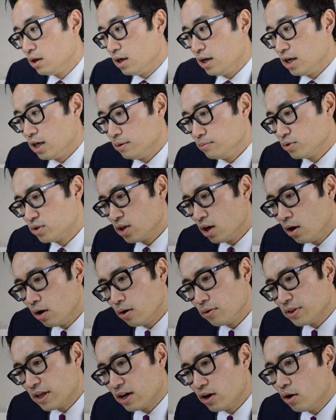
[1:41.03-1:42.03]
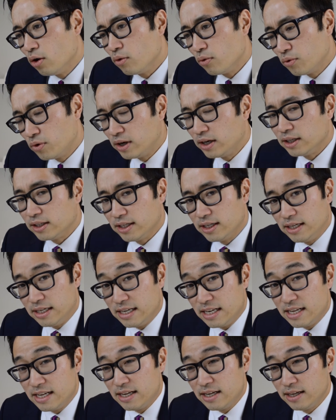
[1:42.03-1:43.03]
Um, so they don't really
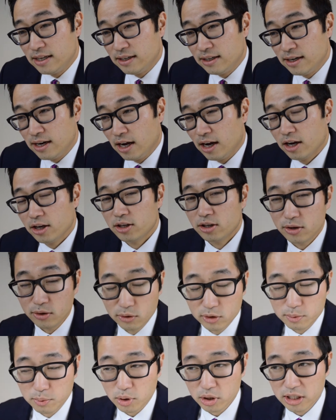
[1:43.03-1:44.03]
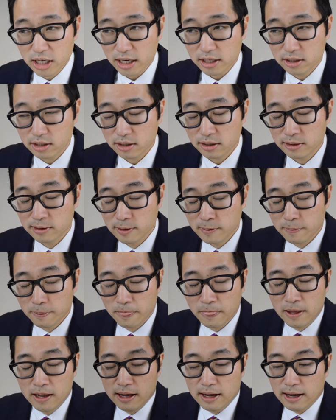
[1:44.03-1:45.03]
need a huge projector,
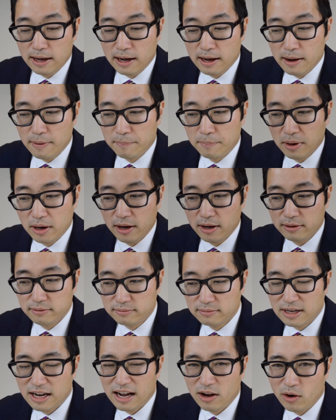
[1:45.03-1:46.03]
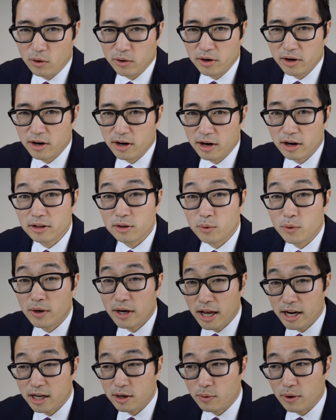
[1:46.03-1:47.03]
um, but I ordered another
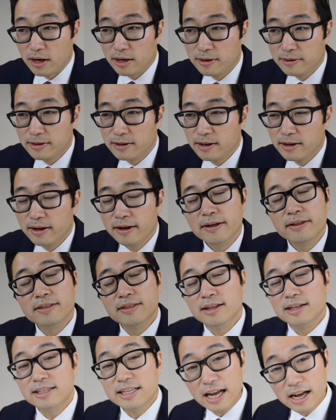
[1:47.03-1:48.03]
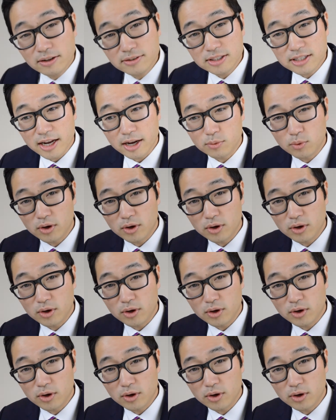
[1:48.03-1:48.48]
one anyway. The downside